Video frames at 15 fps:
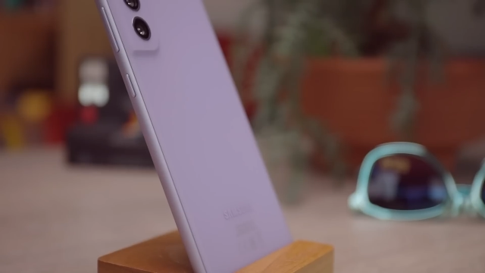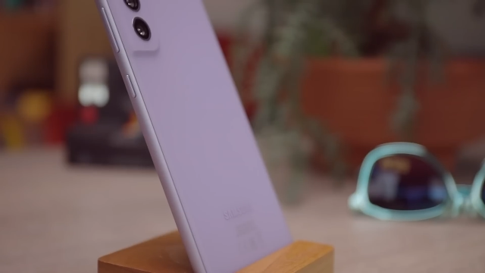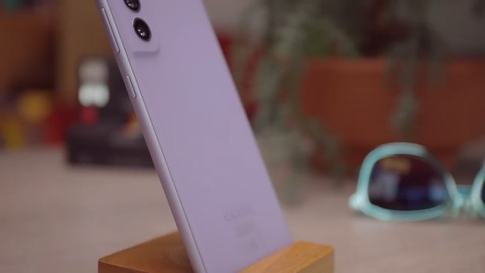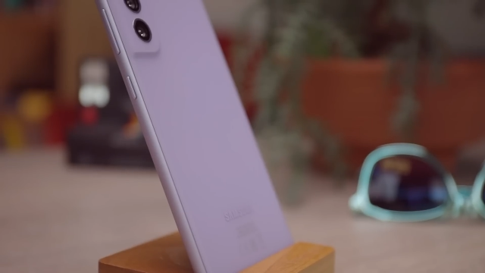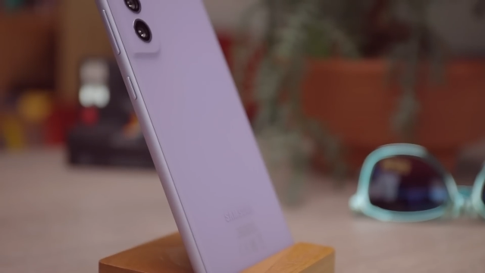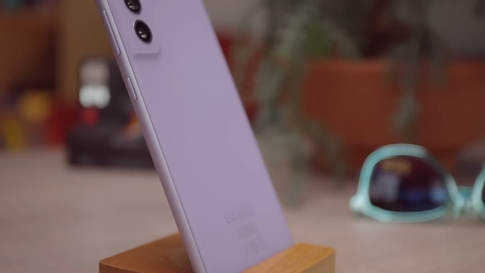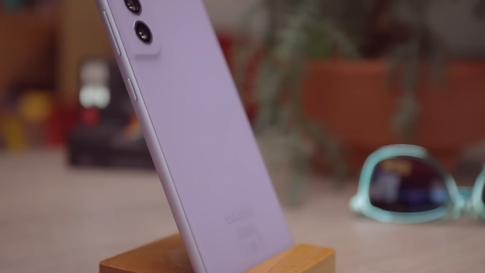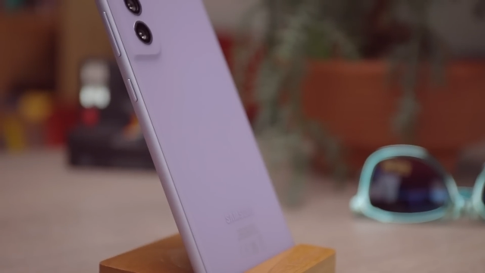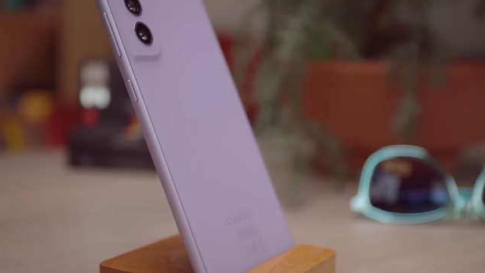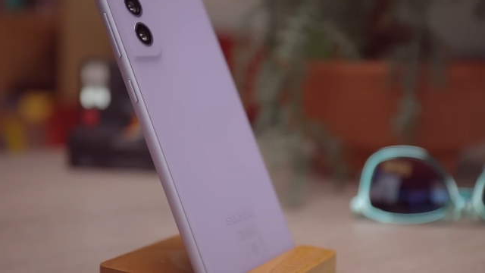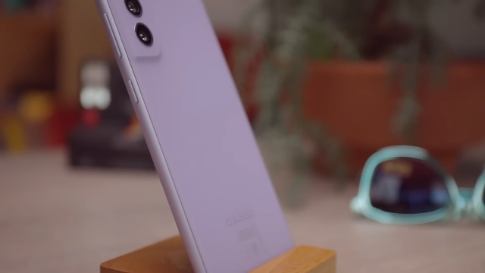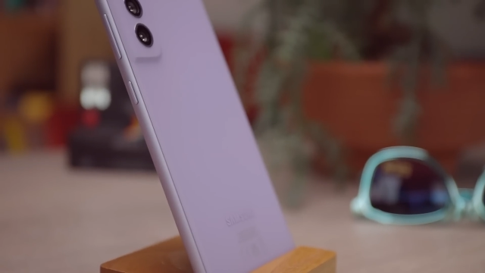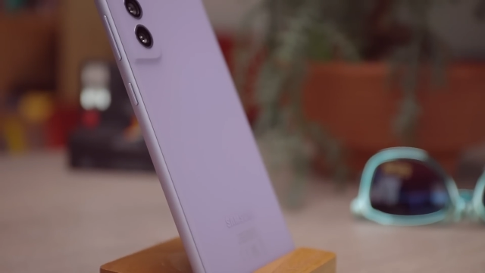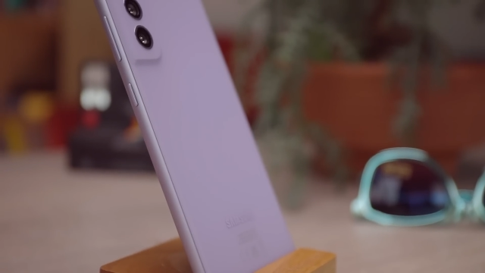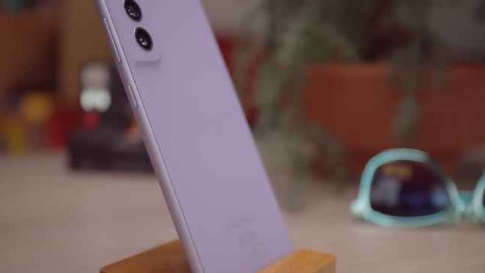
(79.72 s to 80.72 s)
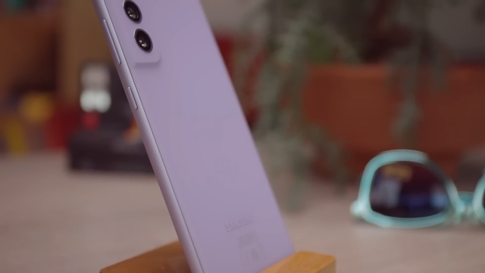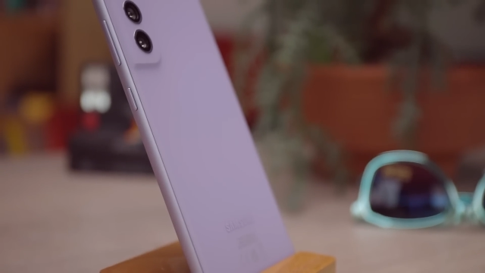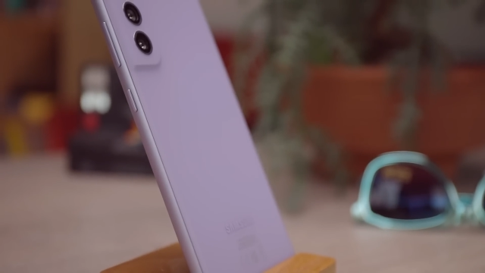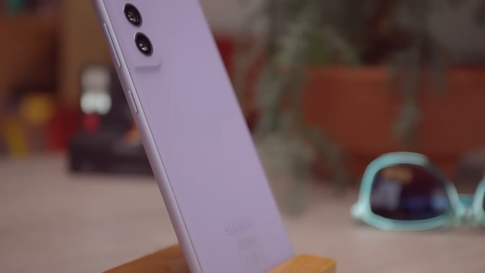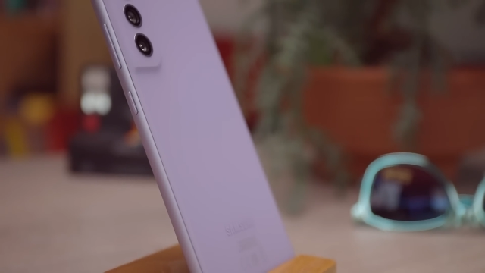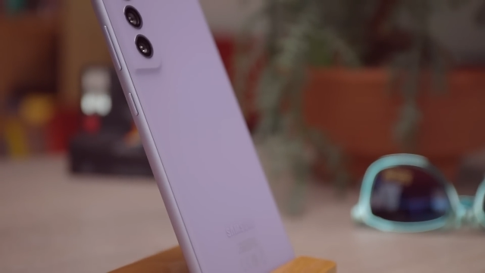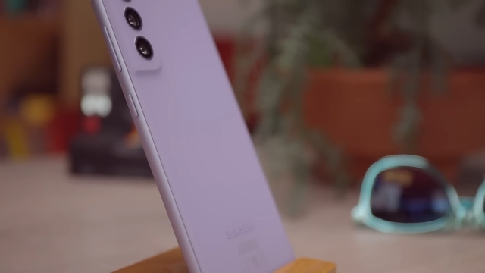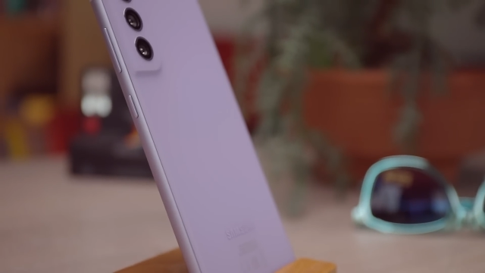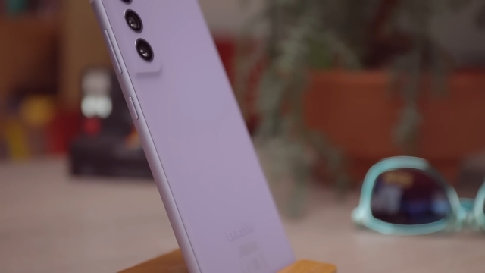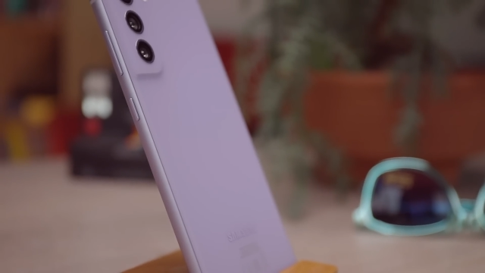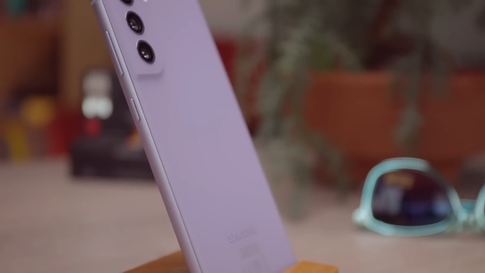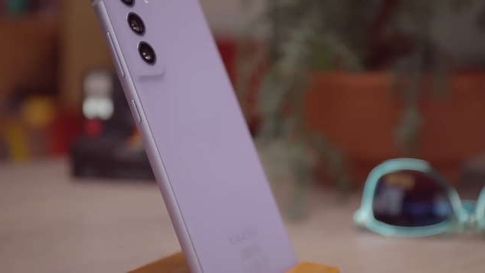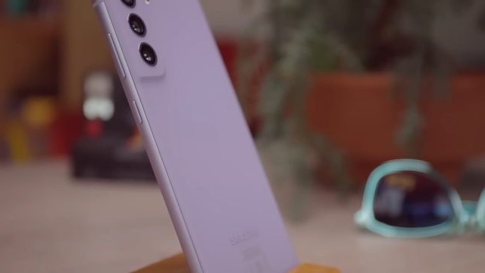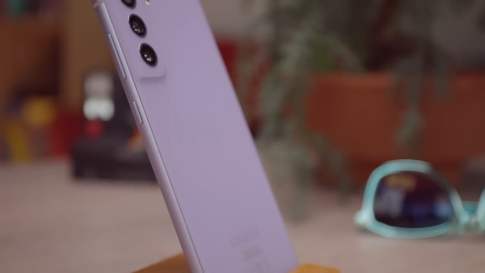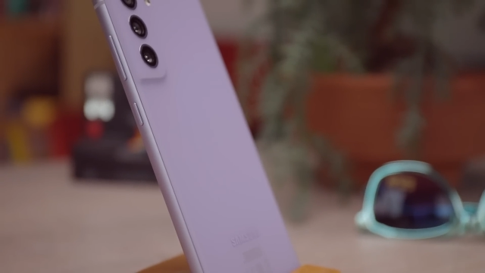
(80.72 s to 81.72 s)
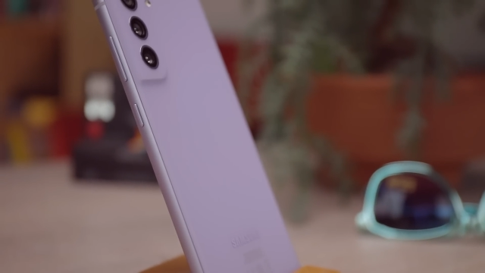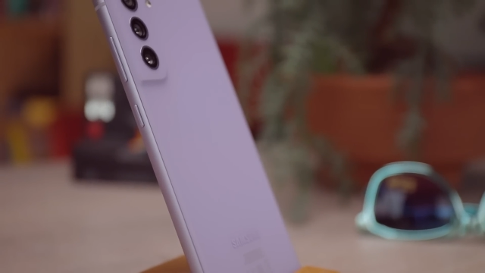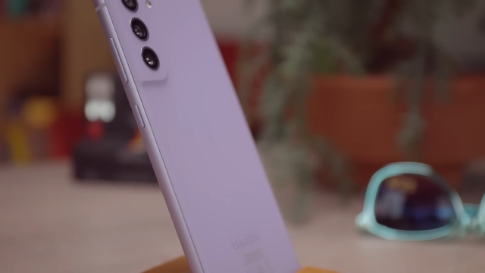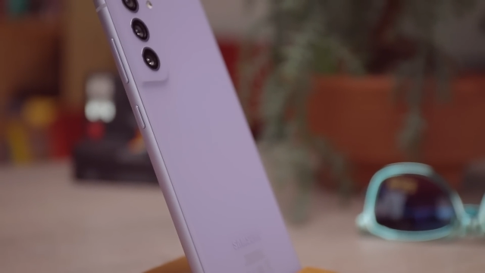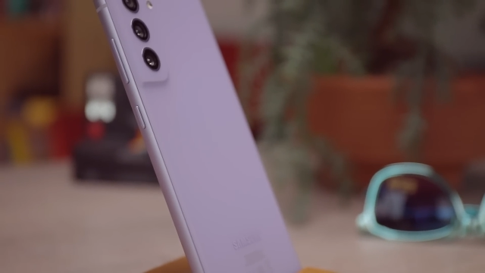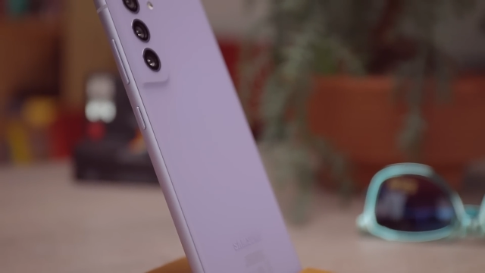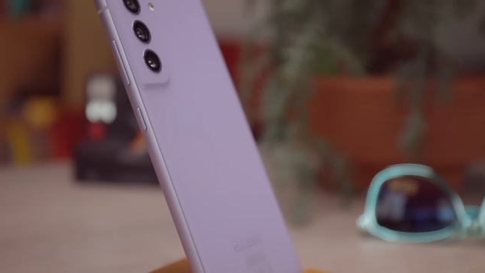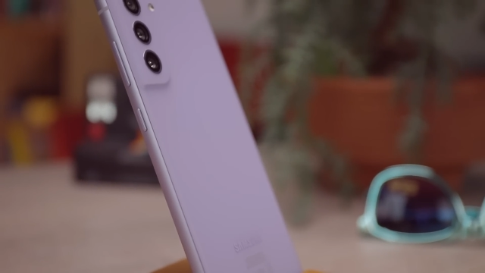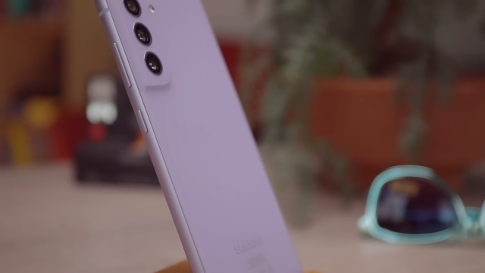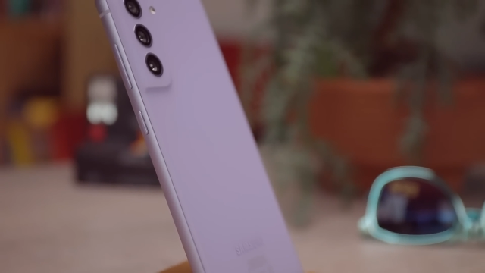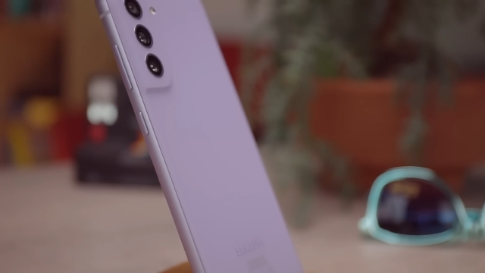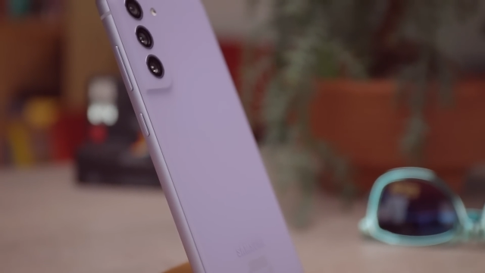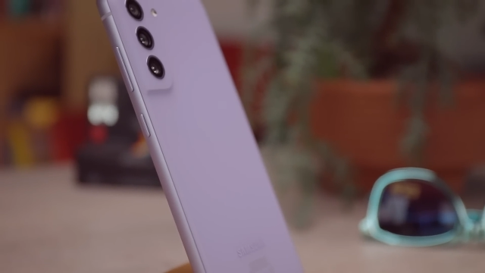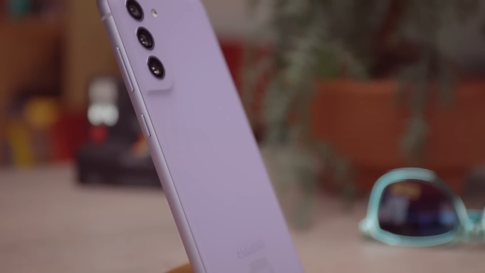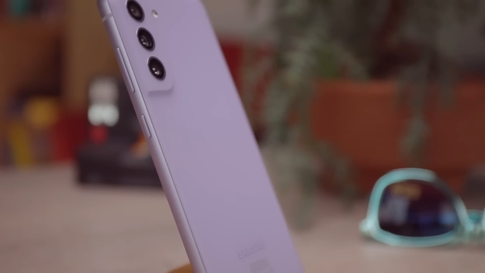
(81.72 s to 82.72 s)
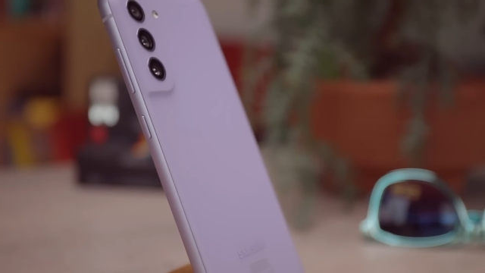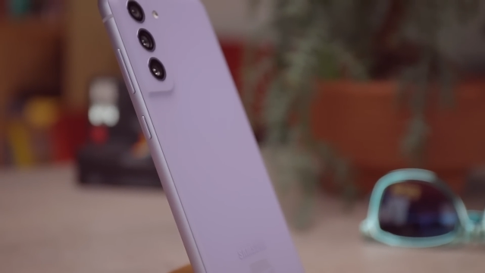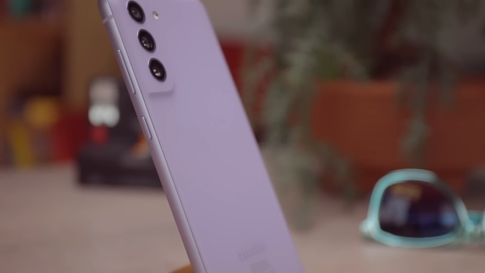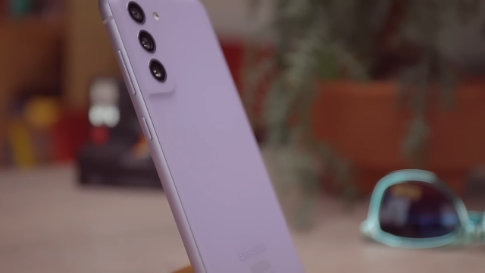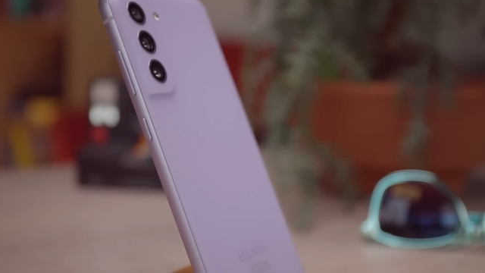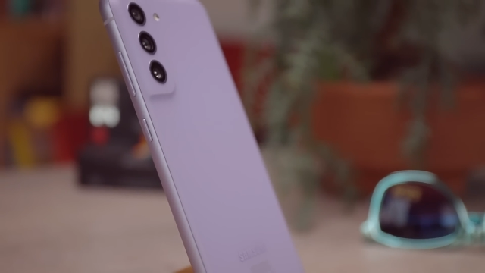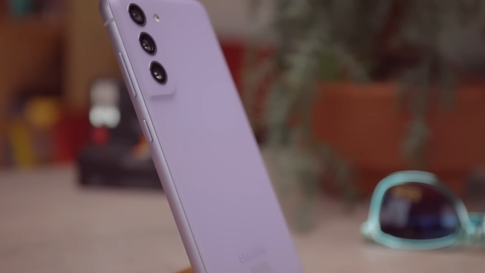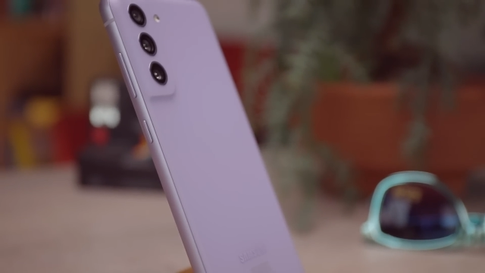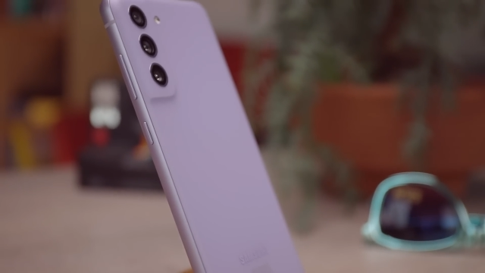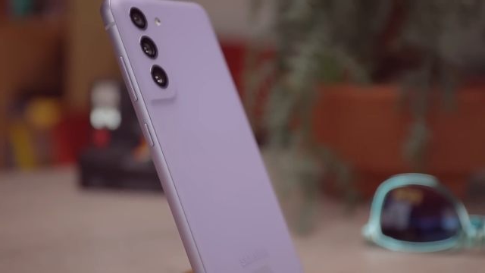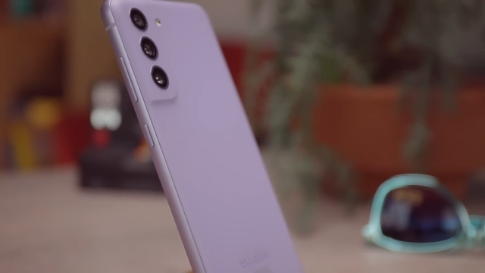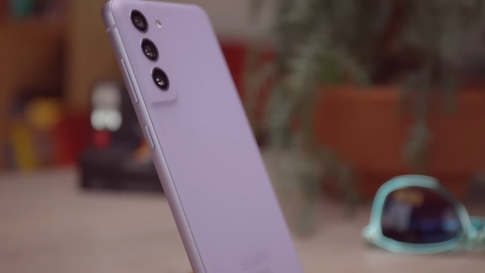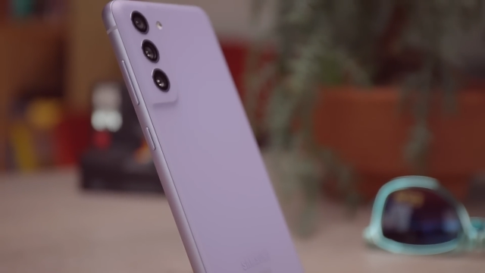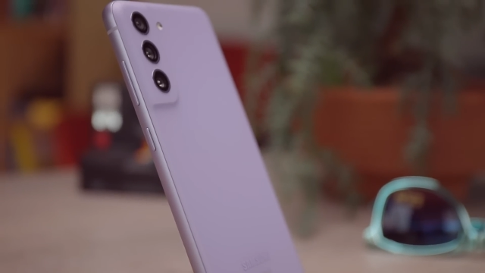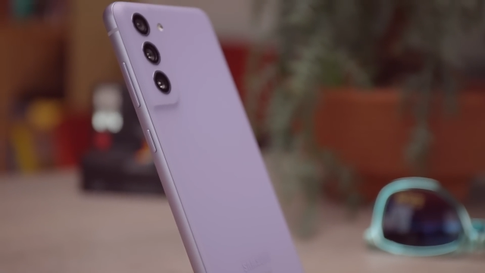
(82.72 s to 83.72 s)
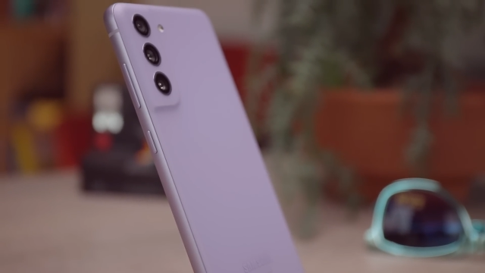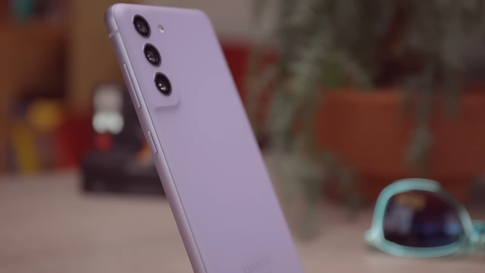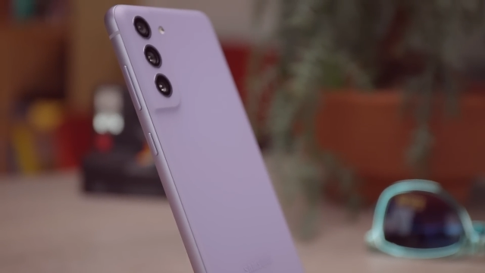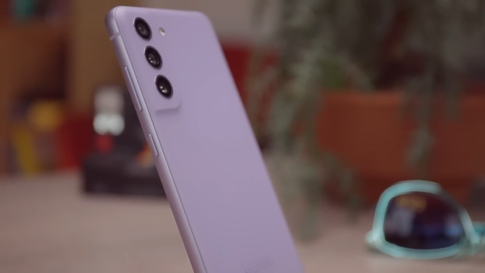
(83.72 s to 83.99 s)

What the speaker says: [unreadable: no face in view]